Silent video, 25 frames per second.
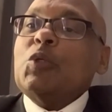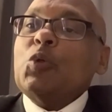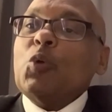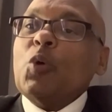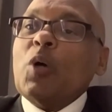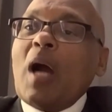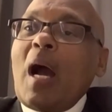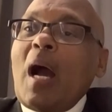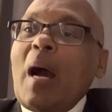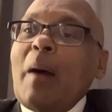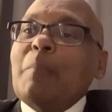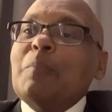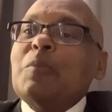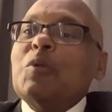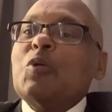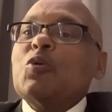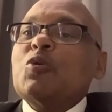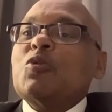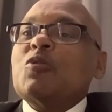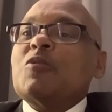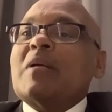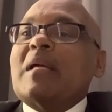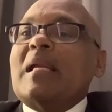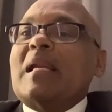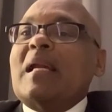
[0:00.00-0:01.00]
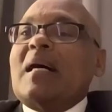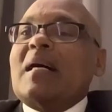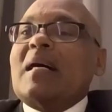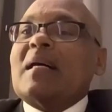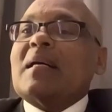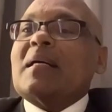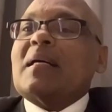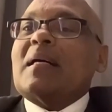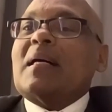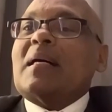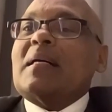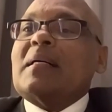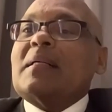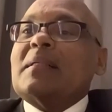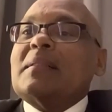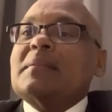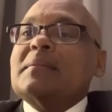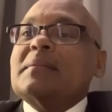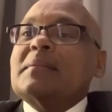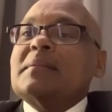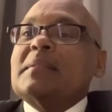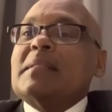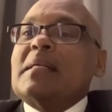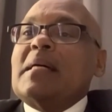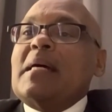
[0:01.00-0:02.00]
to come to Sri Lanka
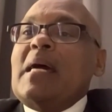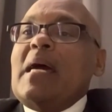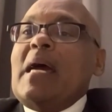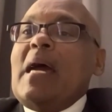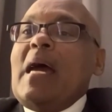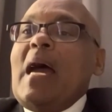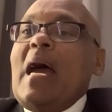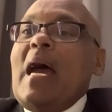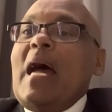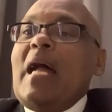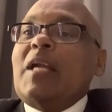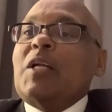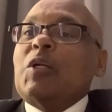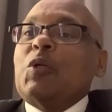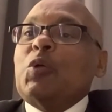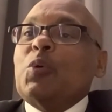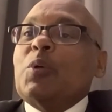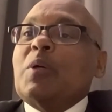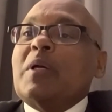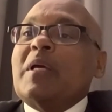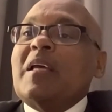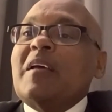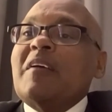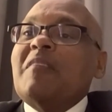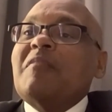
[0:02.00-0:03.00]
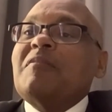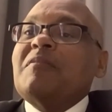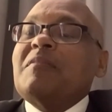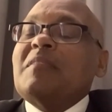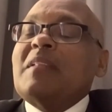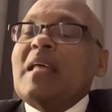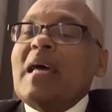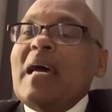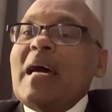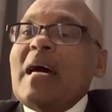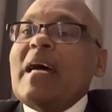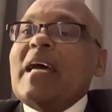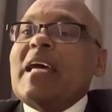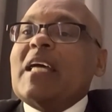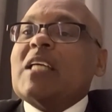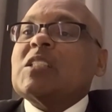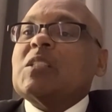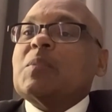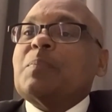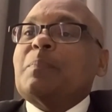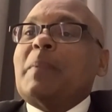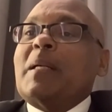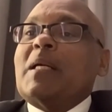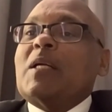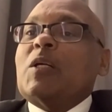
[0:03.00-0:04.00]
and to give their
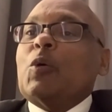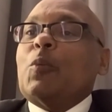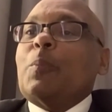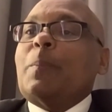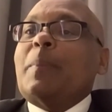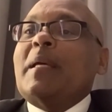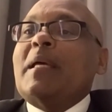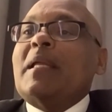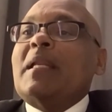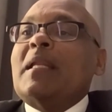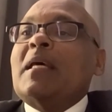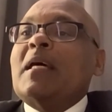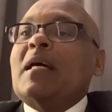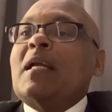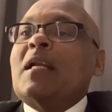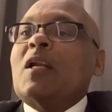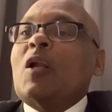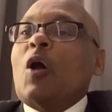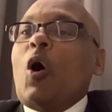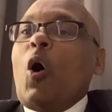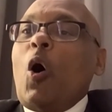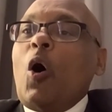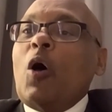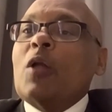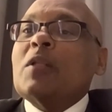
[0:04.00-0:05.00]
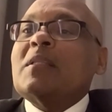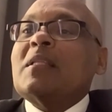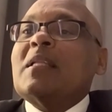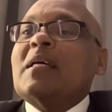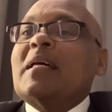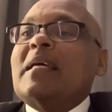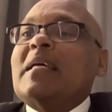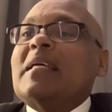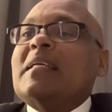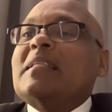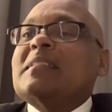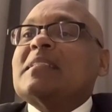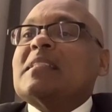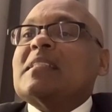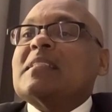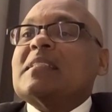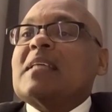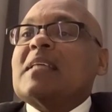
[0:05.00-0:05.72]
expert opinion on the Easter